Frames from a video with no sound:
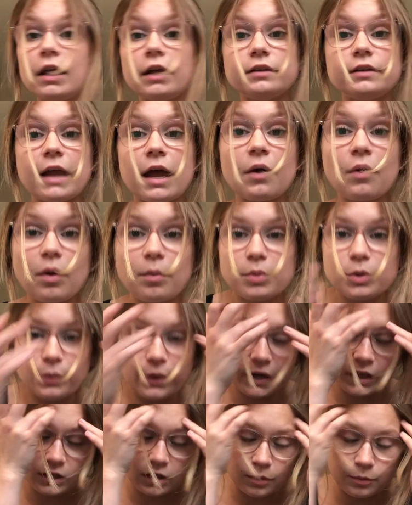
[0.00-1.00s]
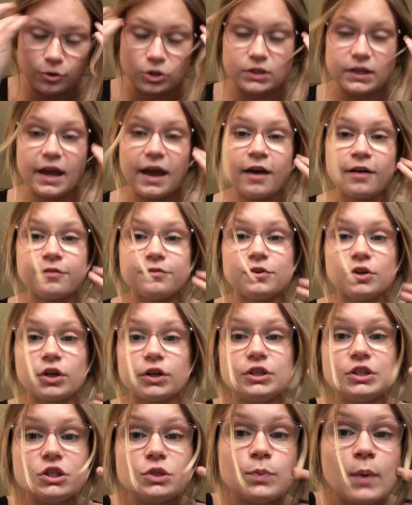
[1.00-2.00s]
now I'll be waking up because I have
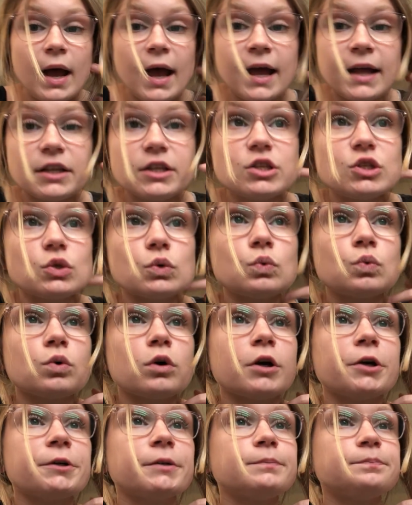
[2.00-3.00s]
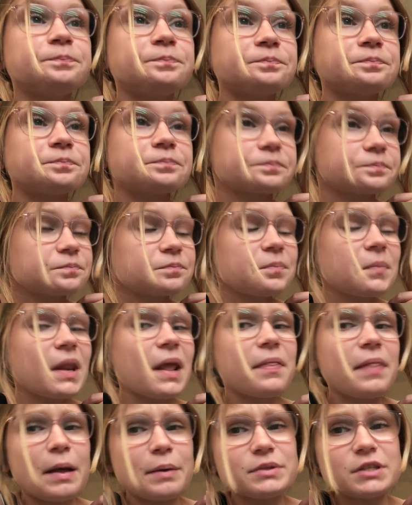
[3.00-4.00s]
night sweats, or
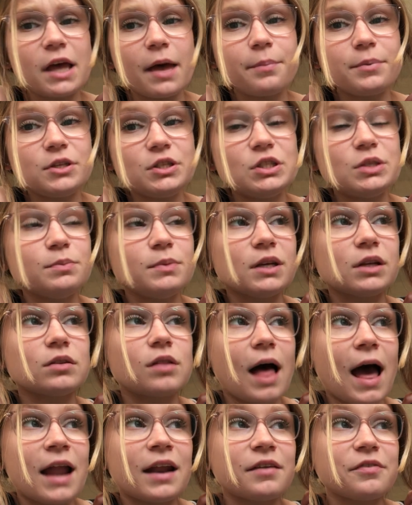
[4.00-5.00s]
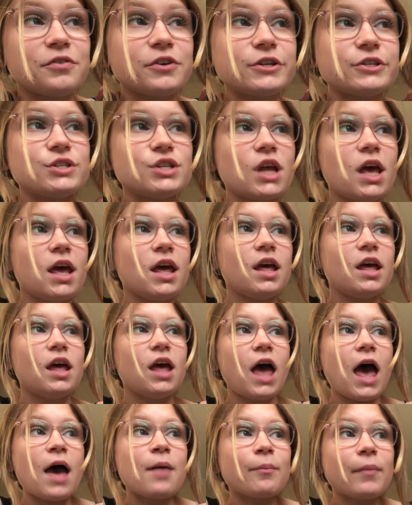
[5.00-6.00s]
that was happening to me a lot at first.
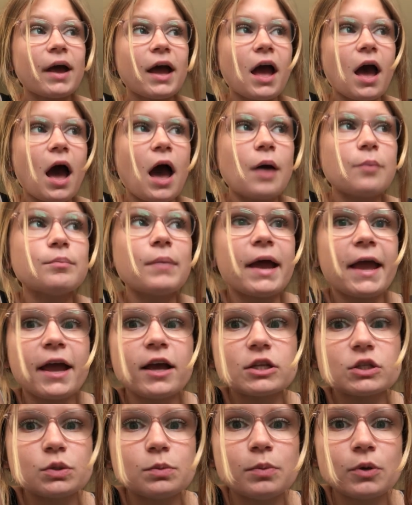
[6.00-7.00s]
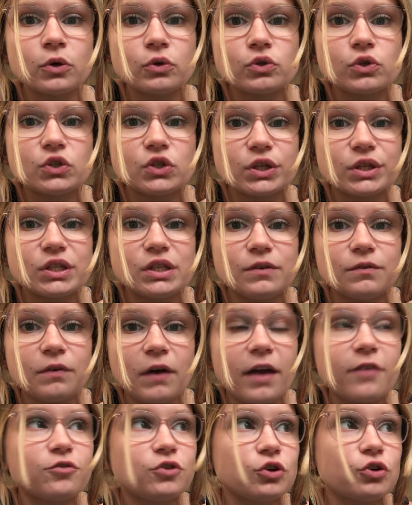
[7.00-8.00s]
And my house would be on
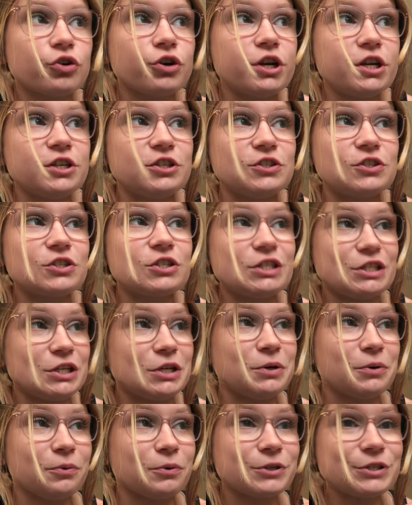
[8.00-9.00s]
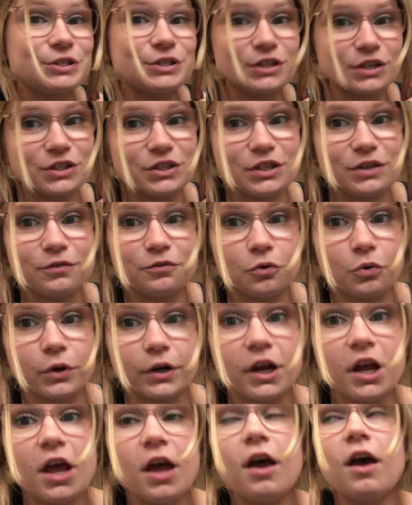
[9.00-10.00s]
65 degrees too, or
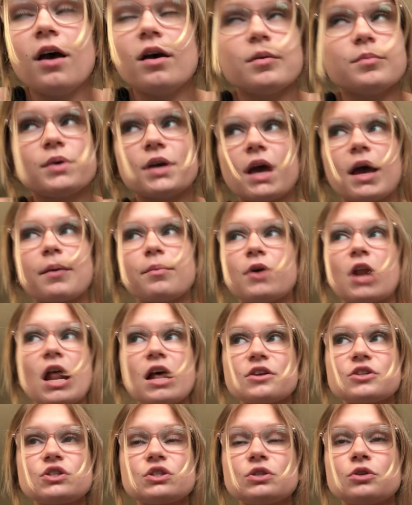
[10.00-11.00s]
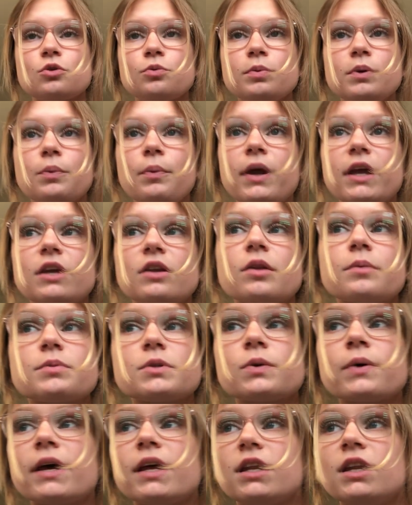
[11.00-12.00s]
64, but I'll still be waking up
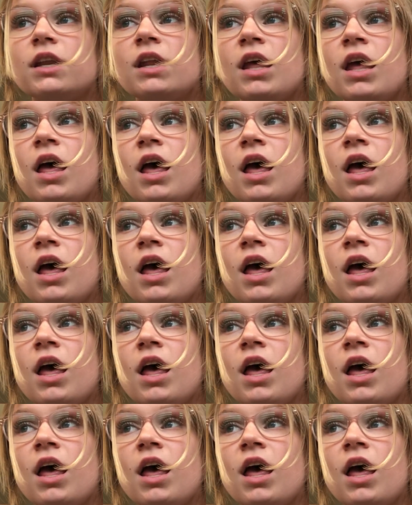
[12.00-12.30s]
sweating.